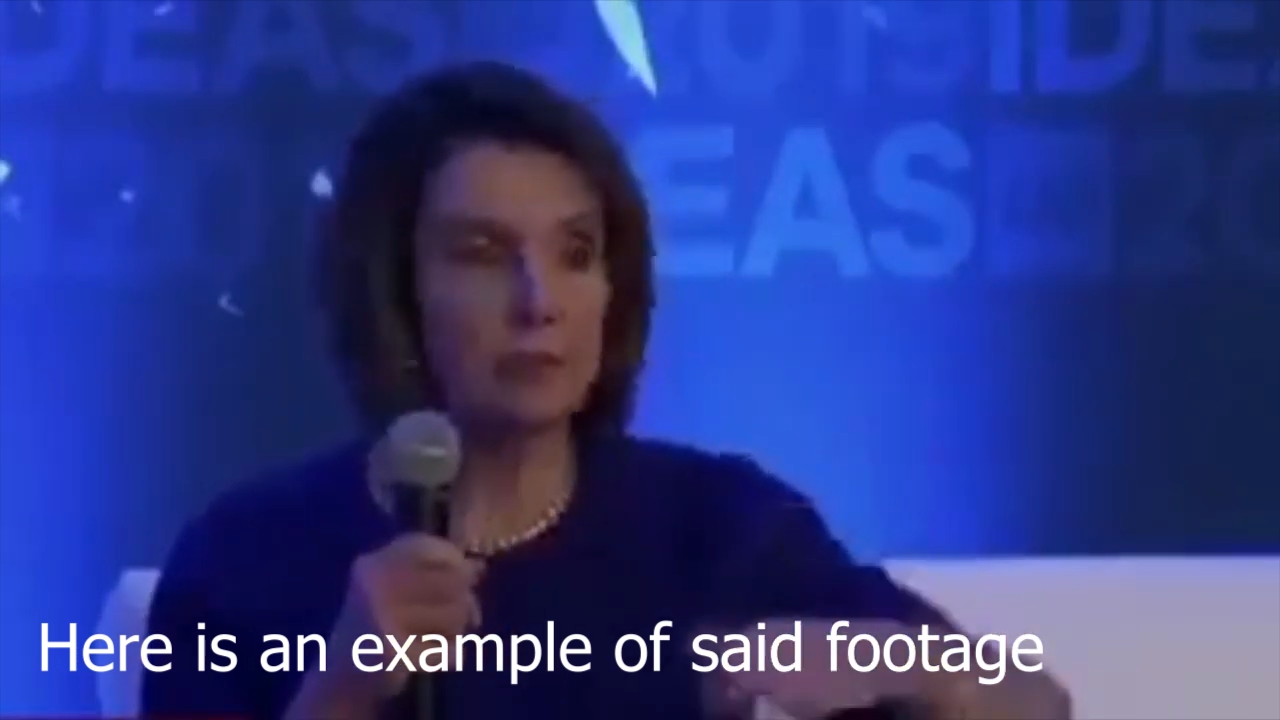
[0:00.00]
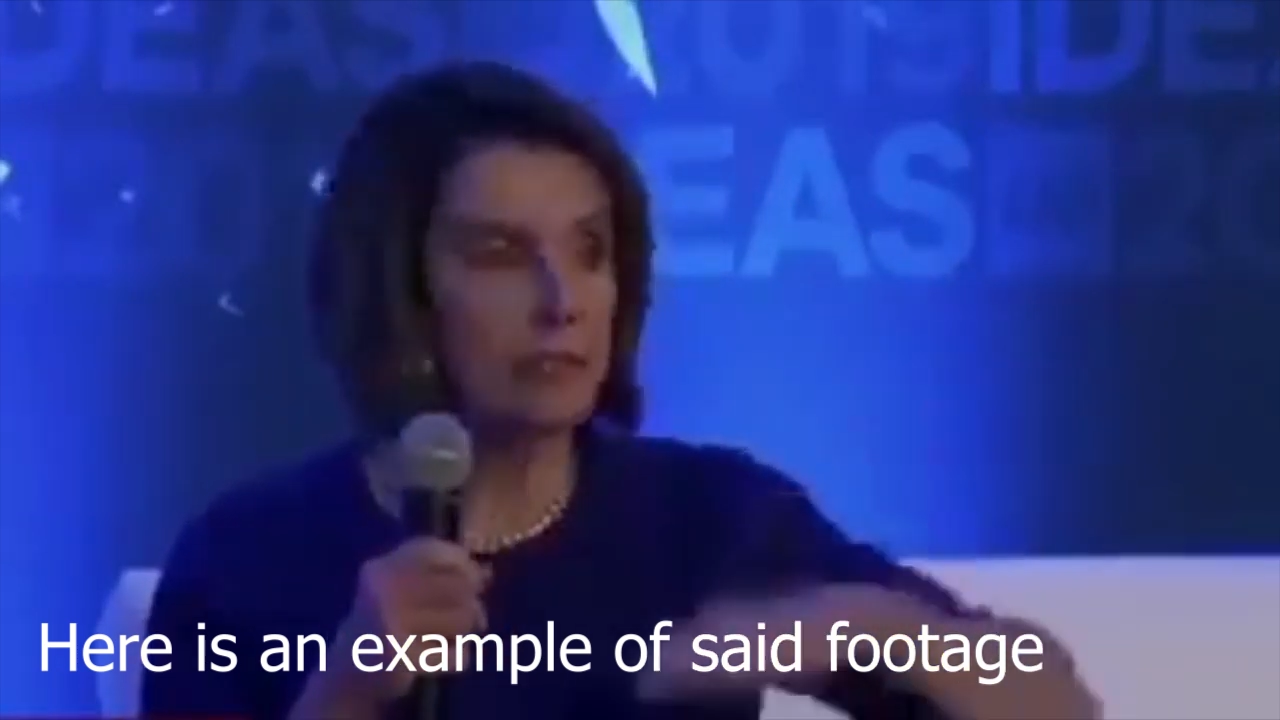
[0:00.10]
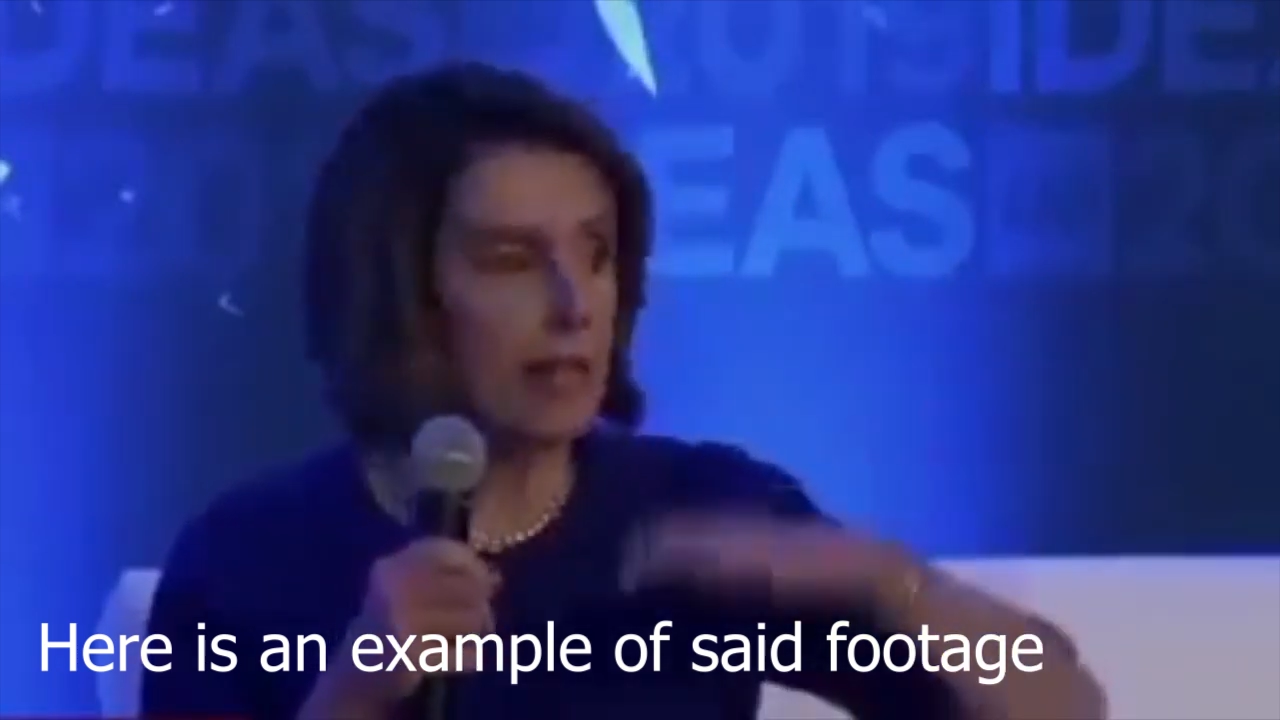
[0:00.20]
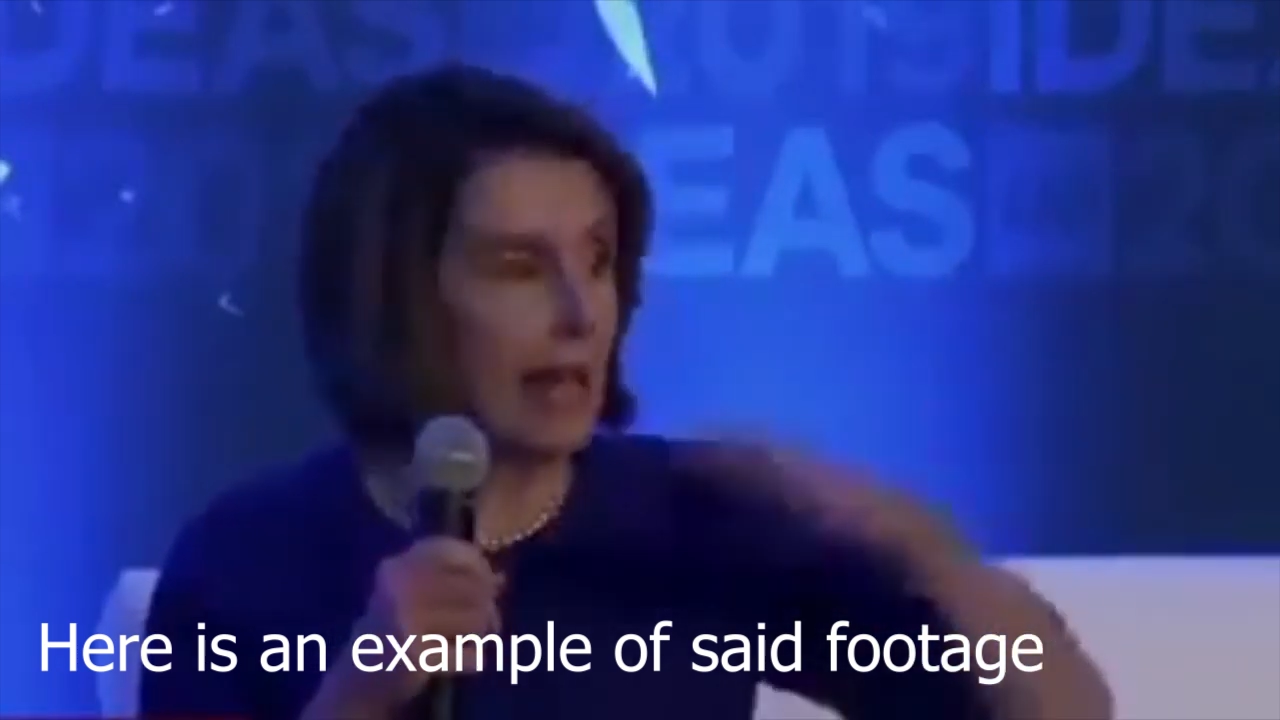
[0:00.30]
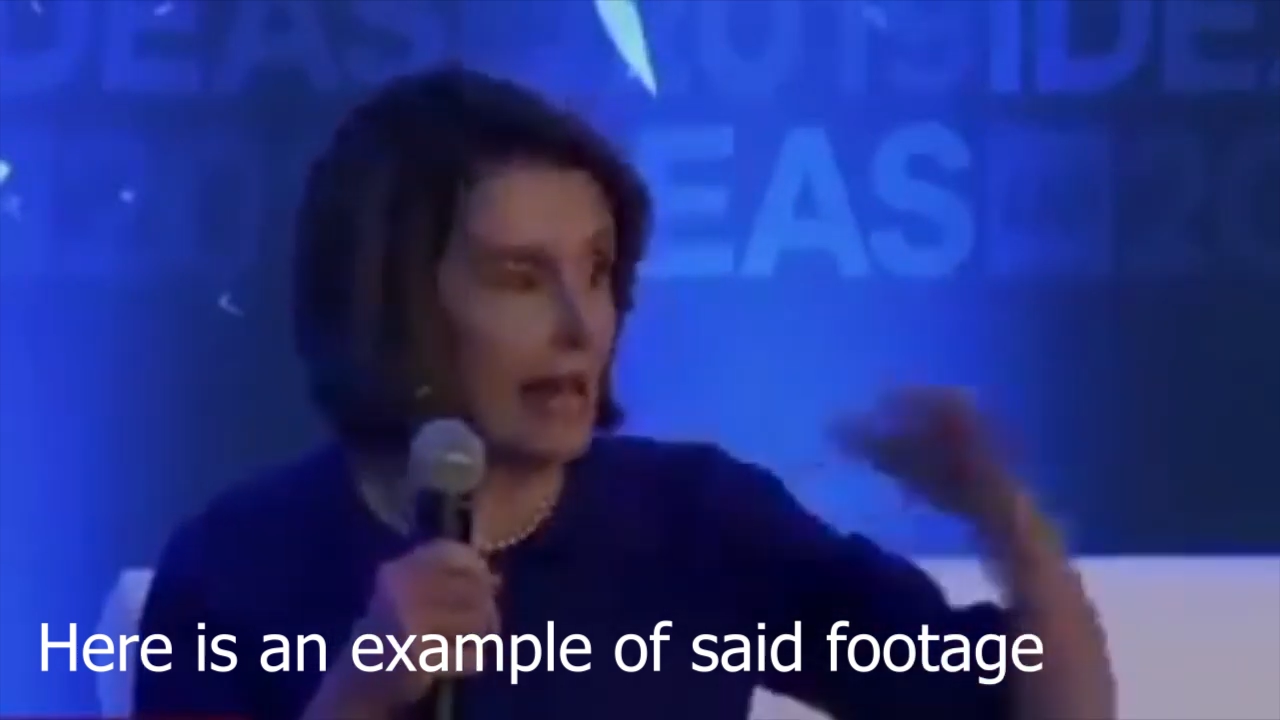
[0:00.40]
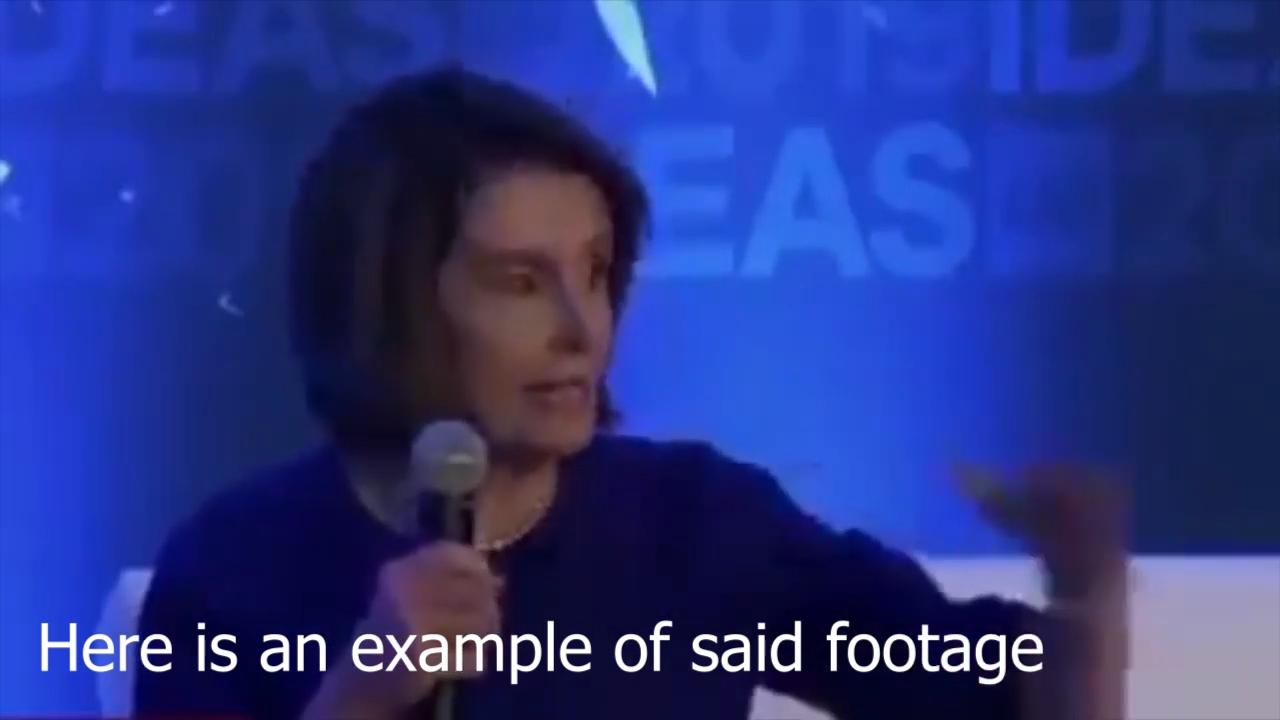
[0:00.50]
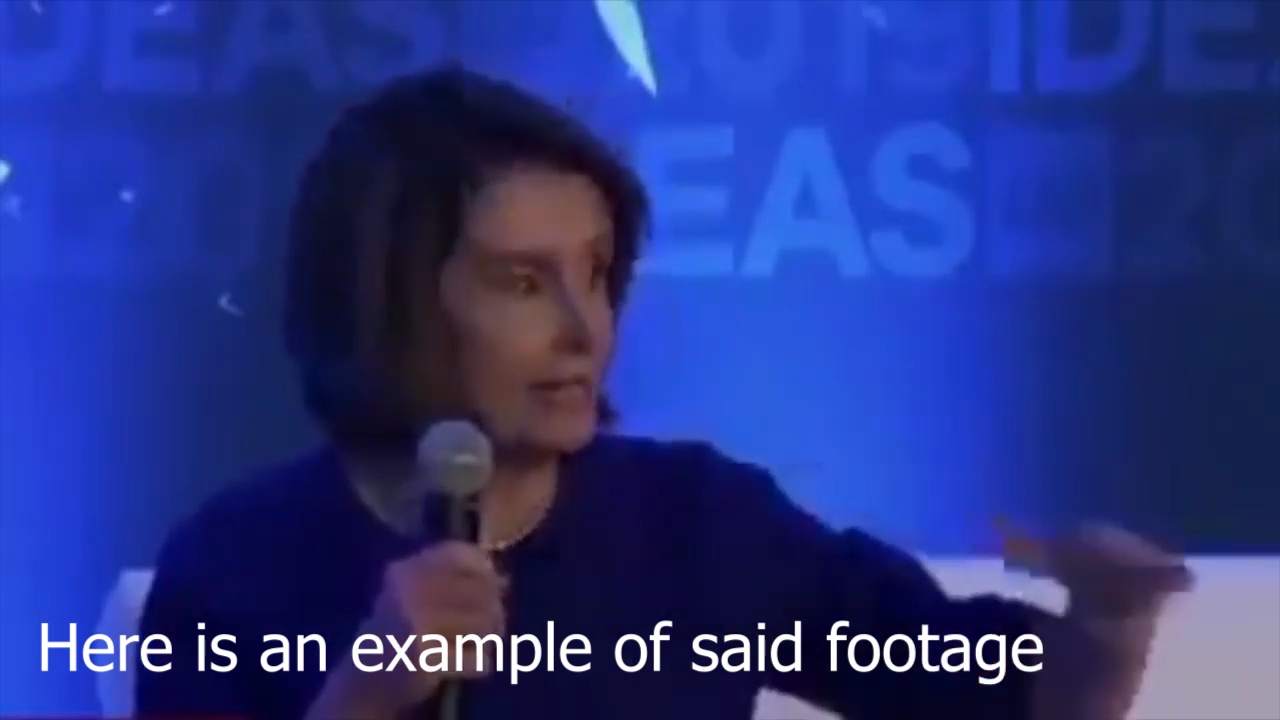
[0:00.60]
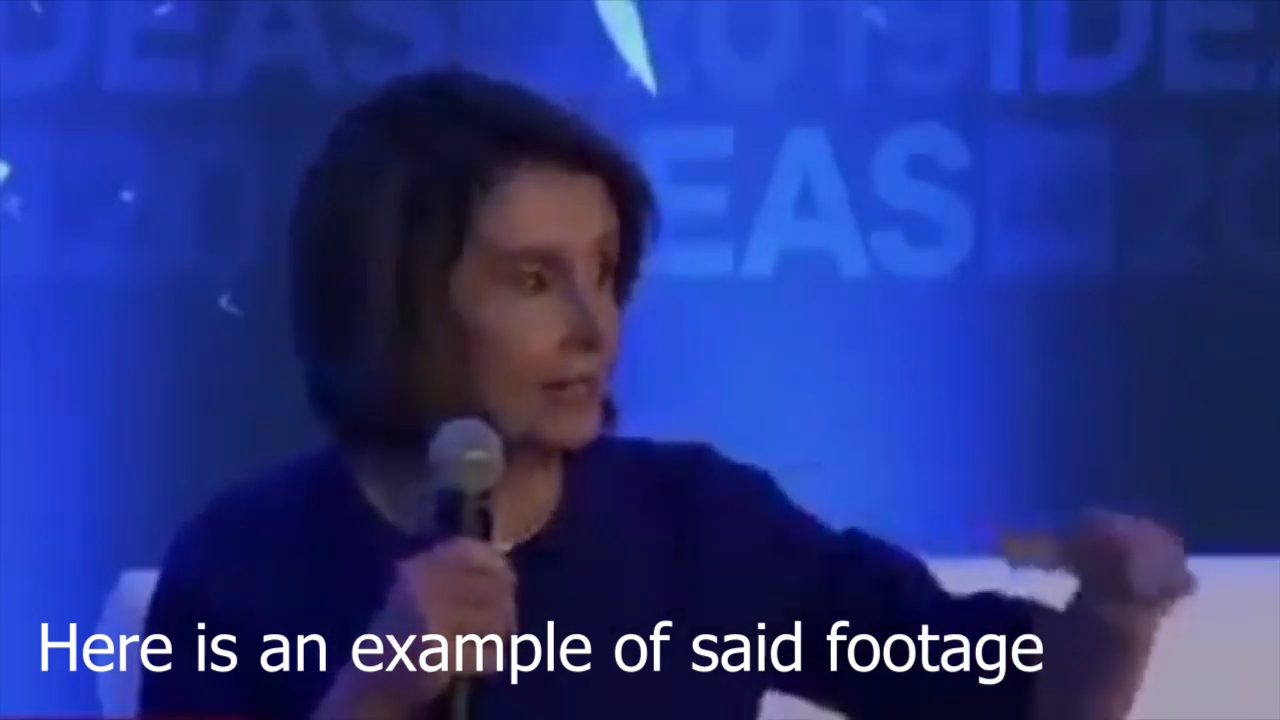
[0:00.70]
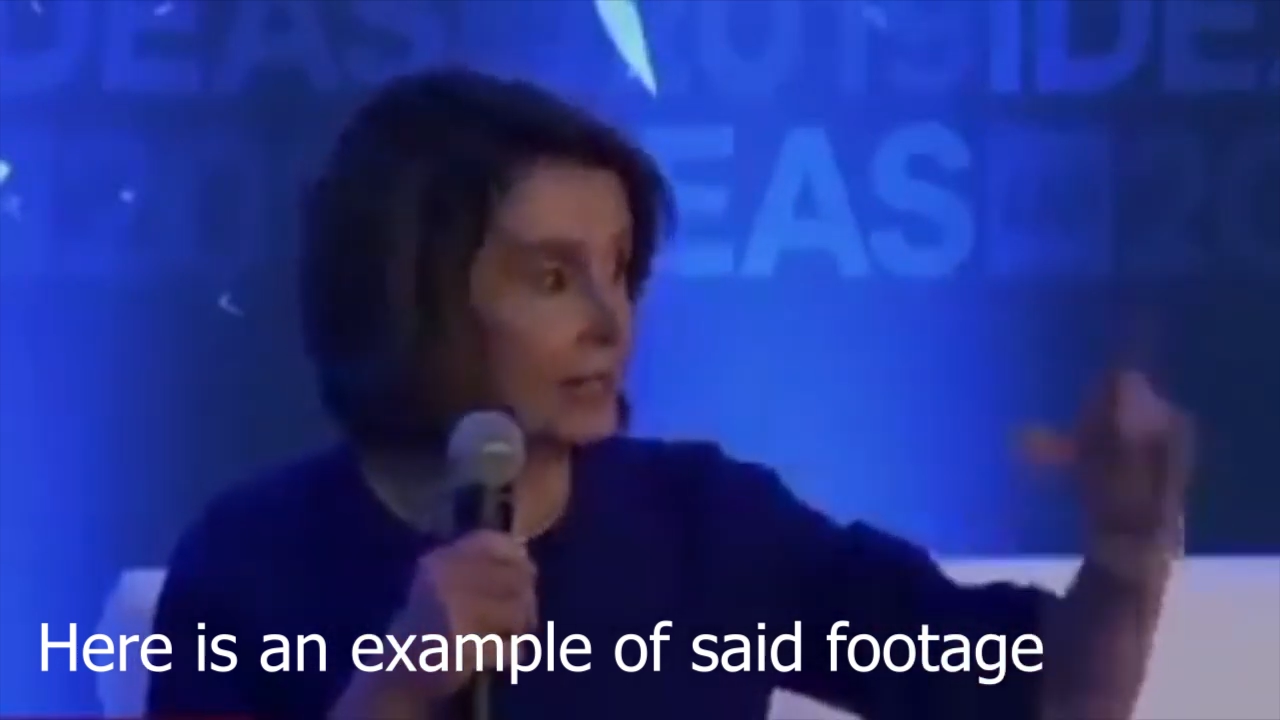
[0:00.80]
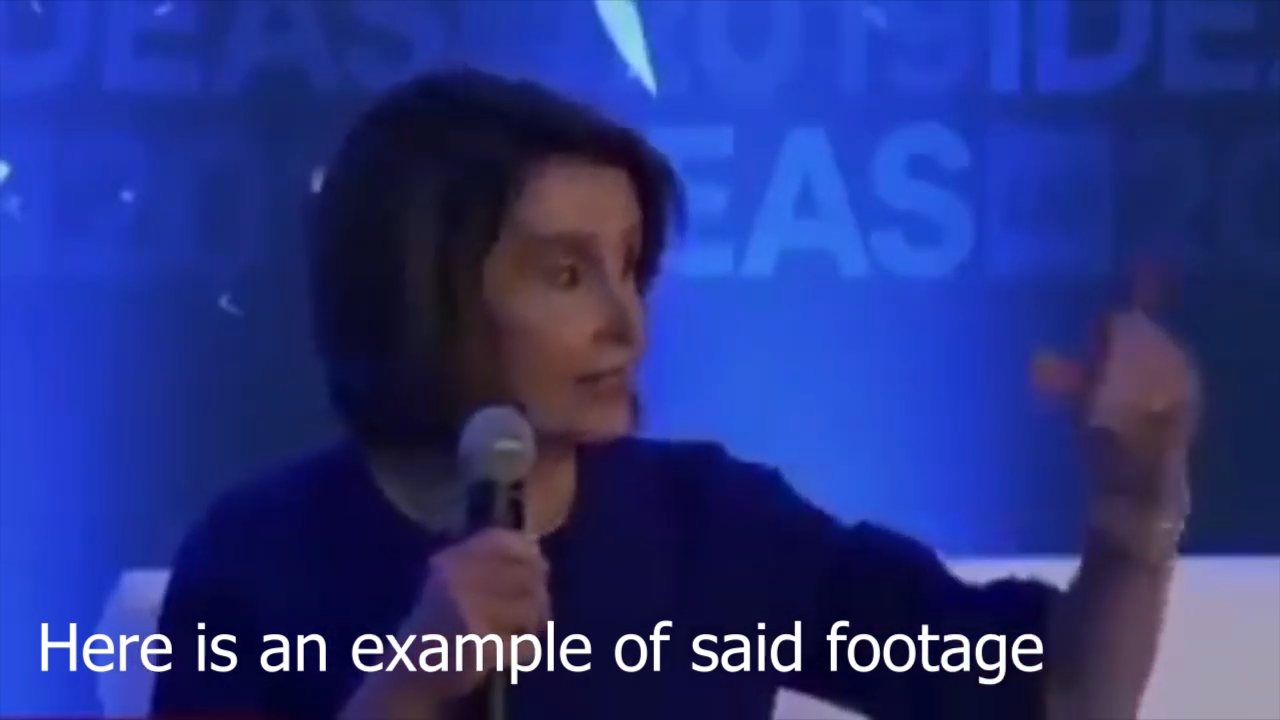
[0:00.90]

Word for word: tasked